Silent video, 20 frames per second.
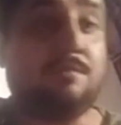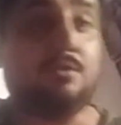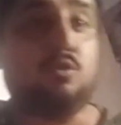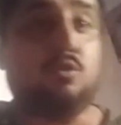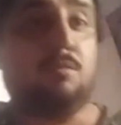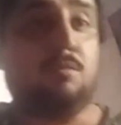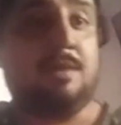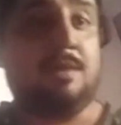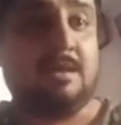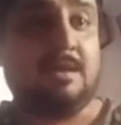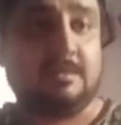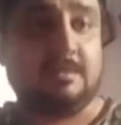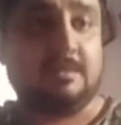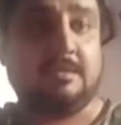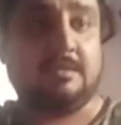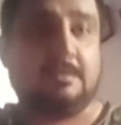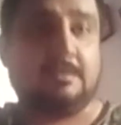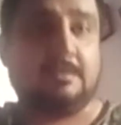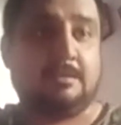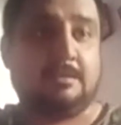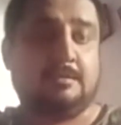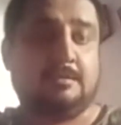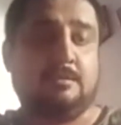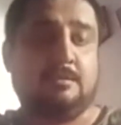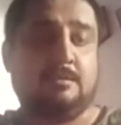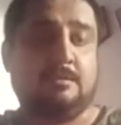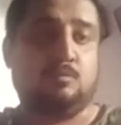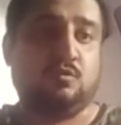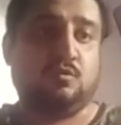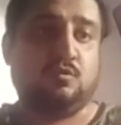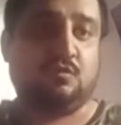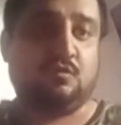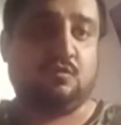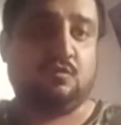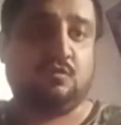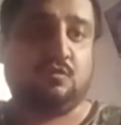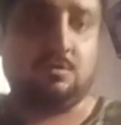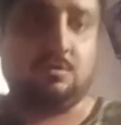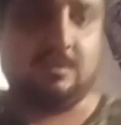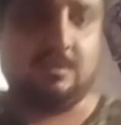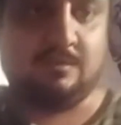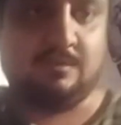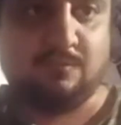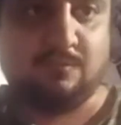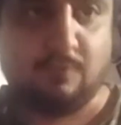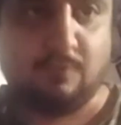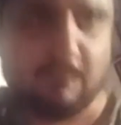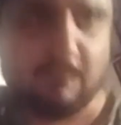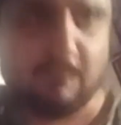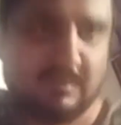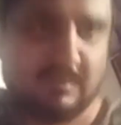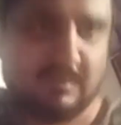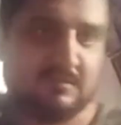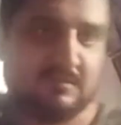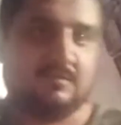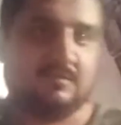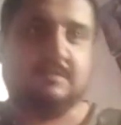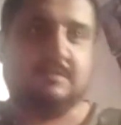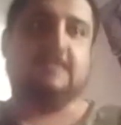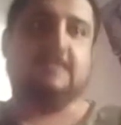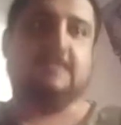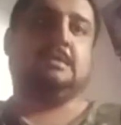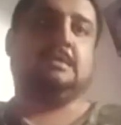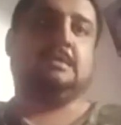go back again and hear more stories from his journey,